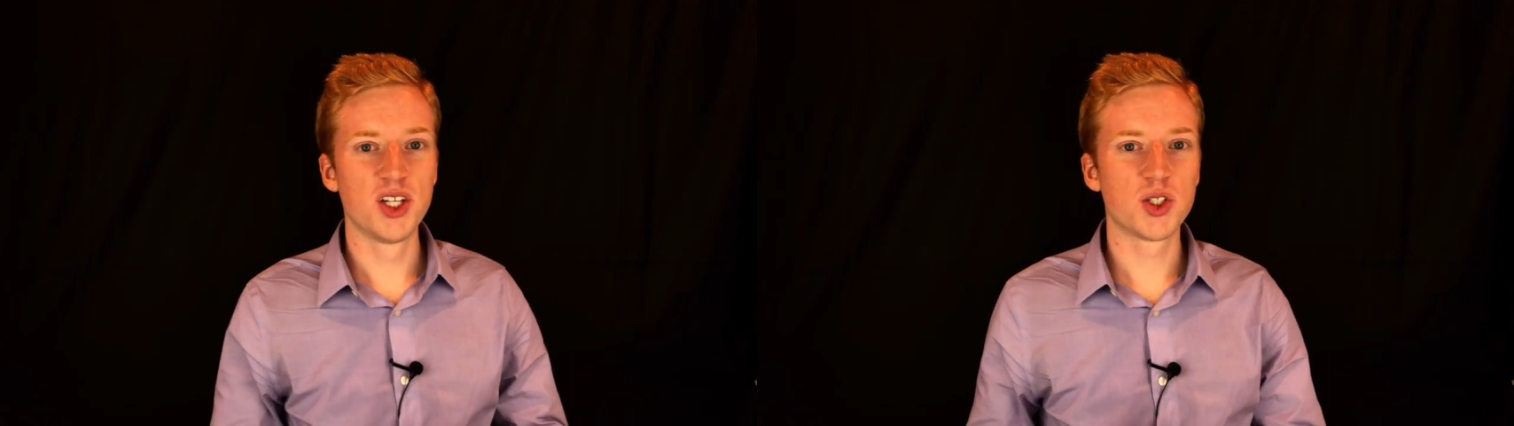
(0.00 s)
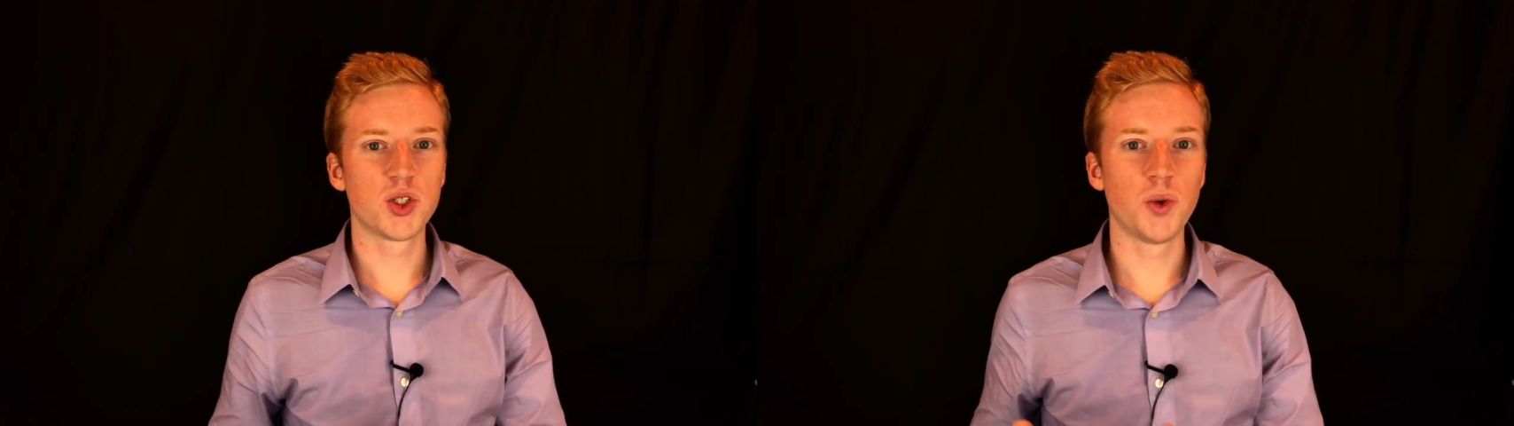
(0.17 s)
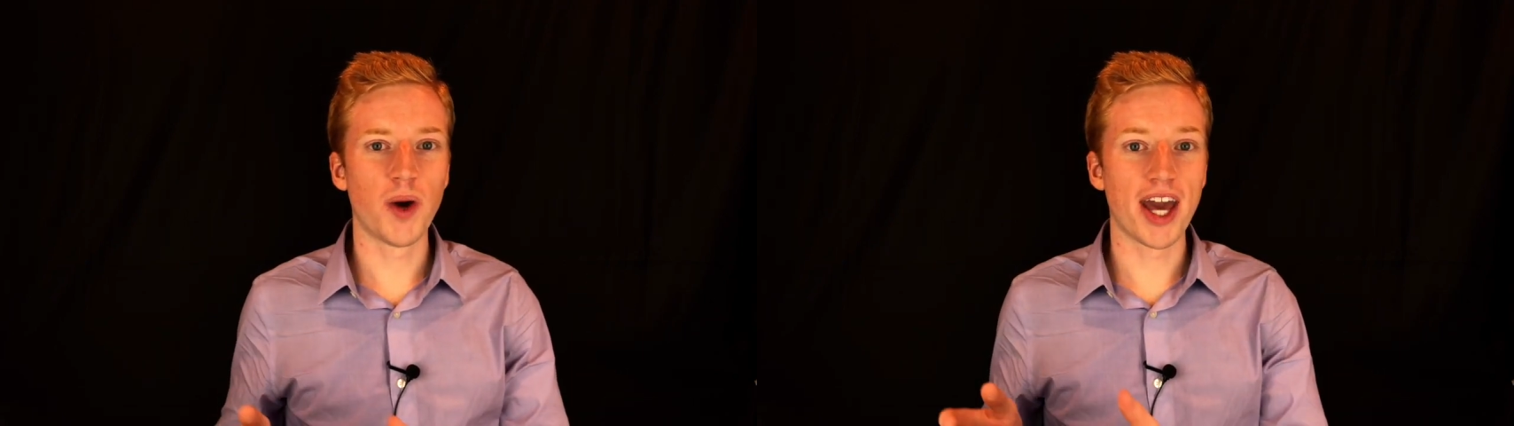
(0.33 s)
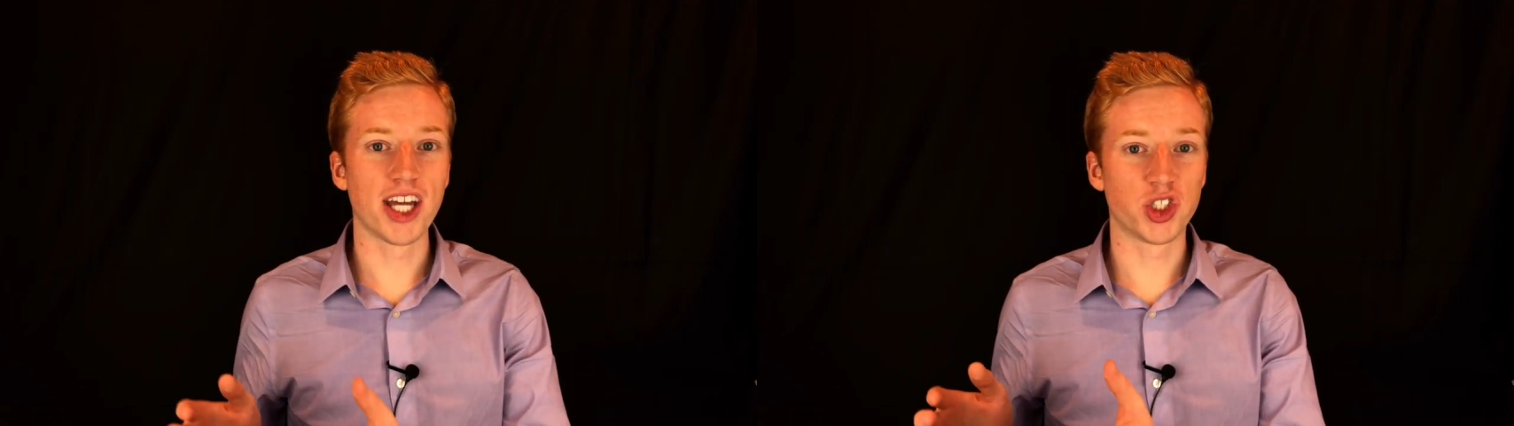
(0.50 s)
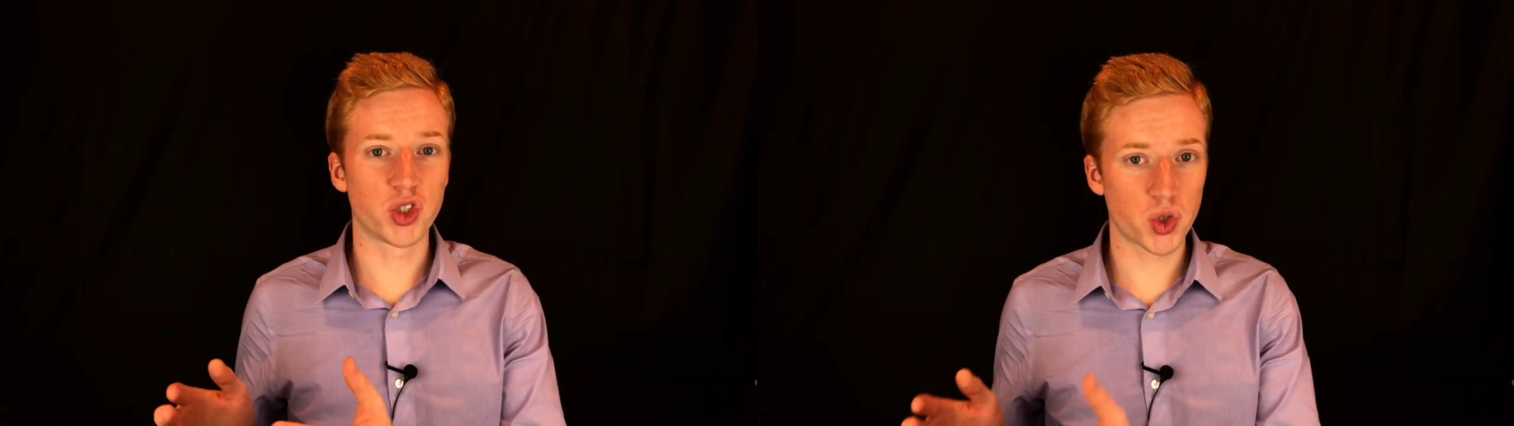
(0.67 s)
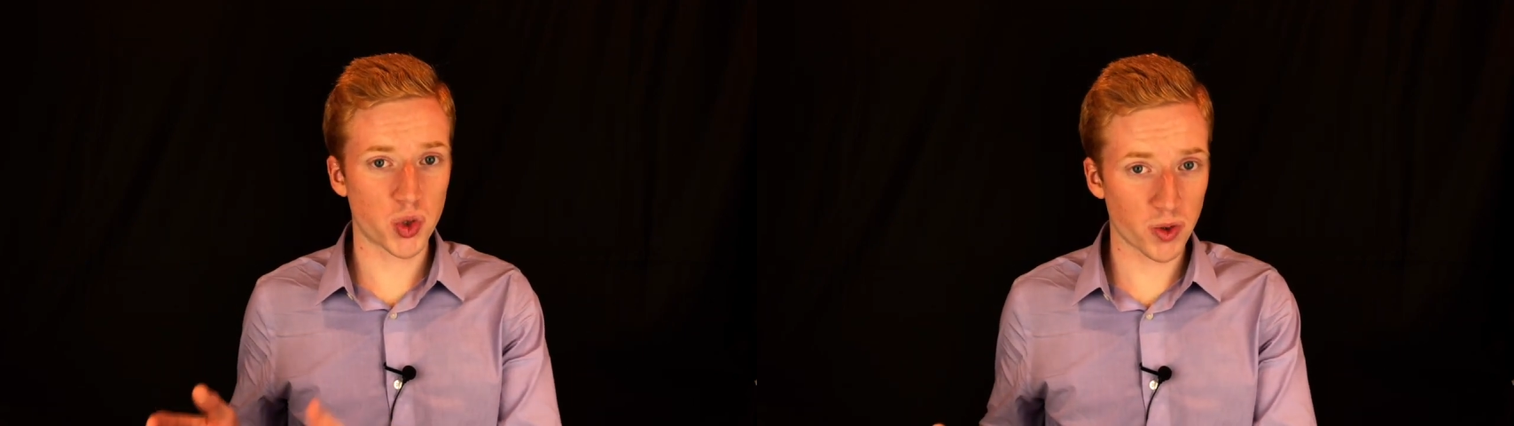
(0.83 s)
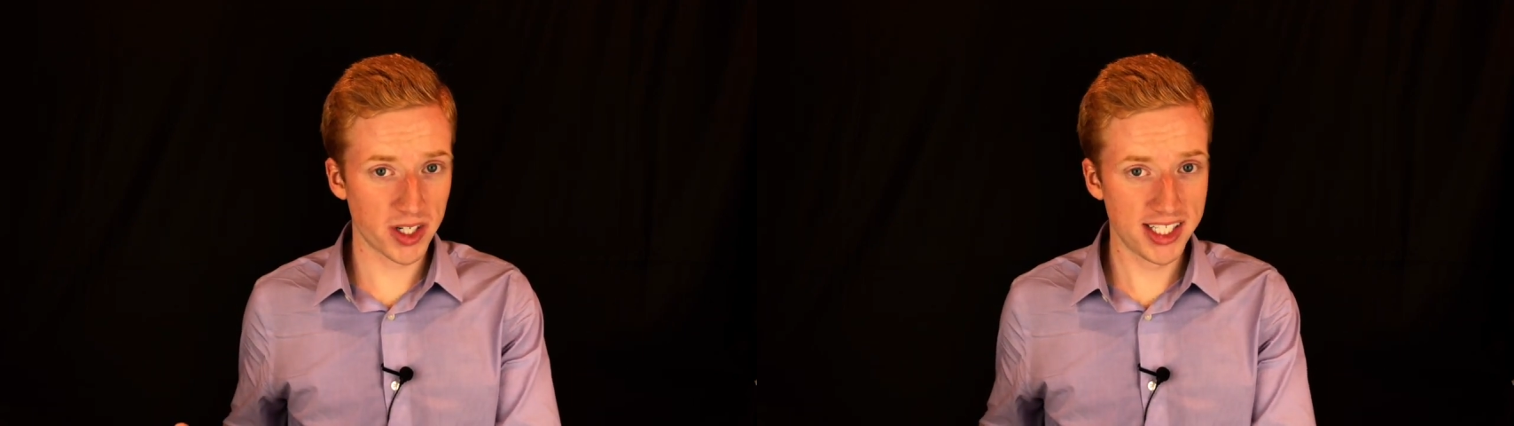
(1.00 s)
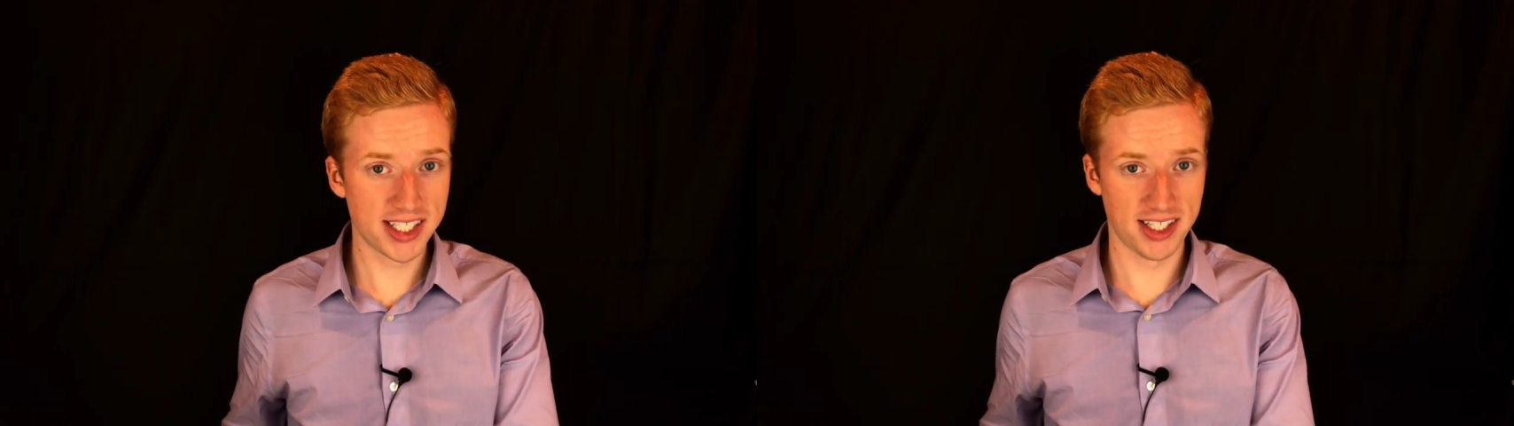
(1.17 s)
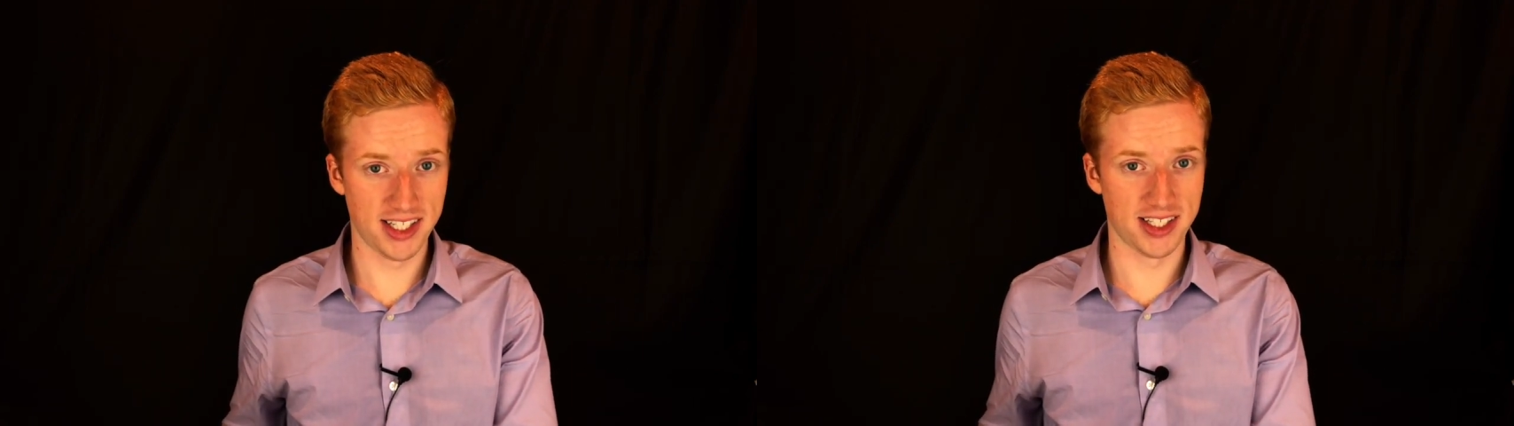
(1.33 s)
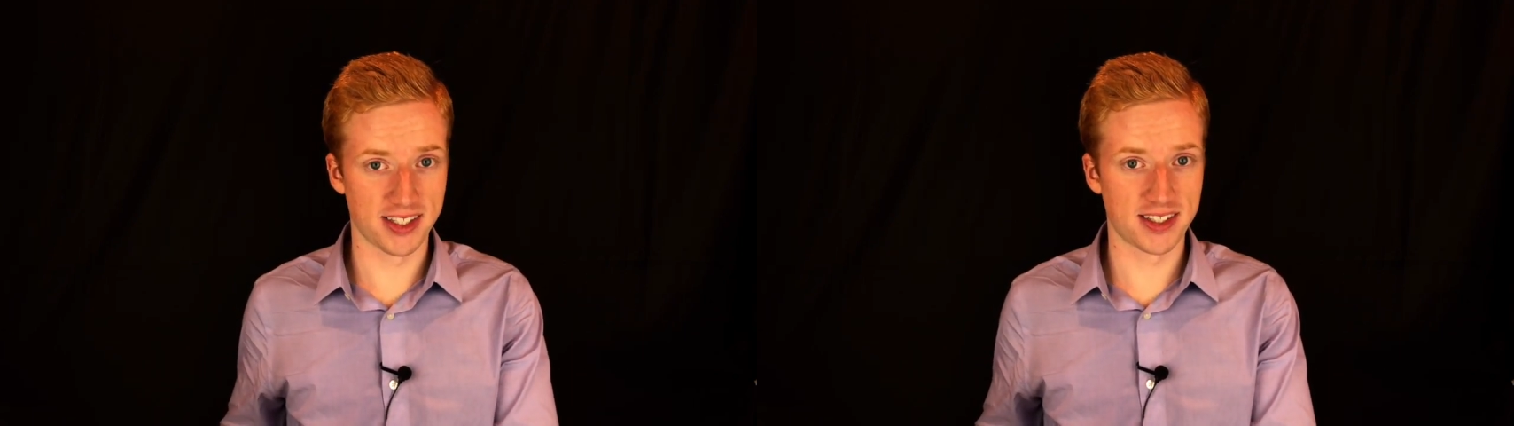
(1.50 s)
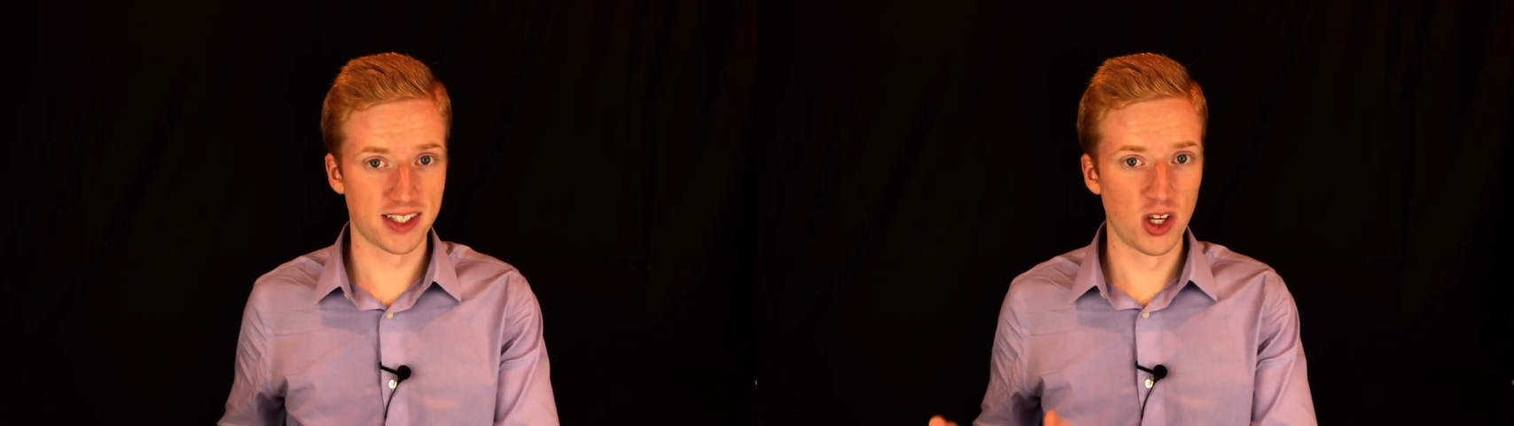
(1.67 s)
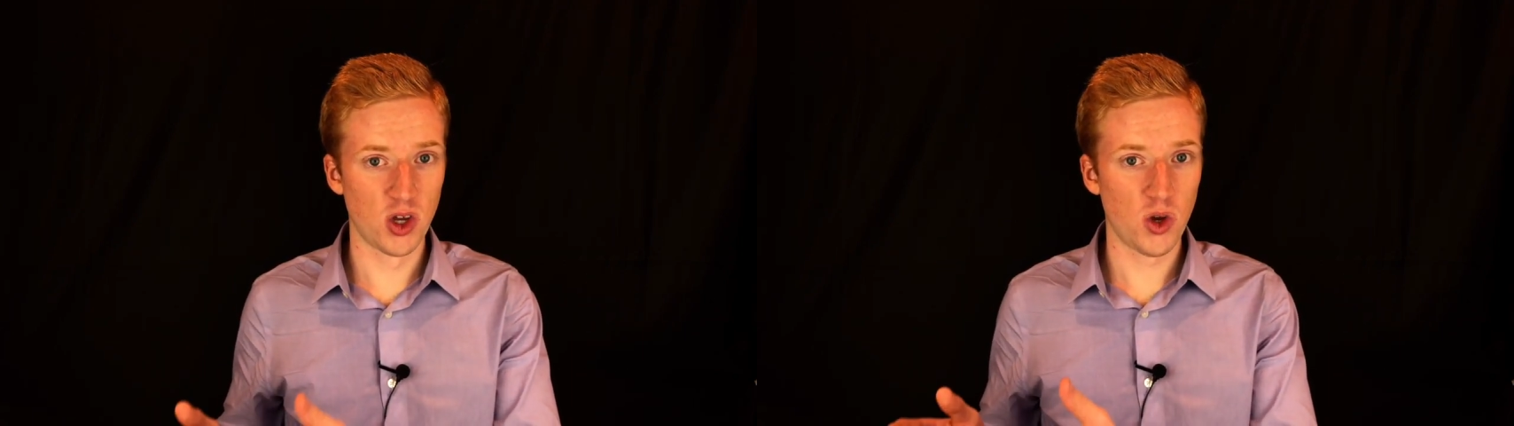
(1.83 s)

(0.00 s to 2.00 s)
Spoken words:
to a treasonous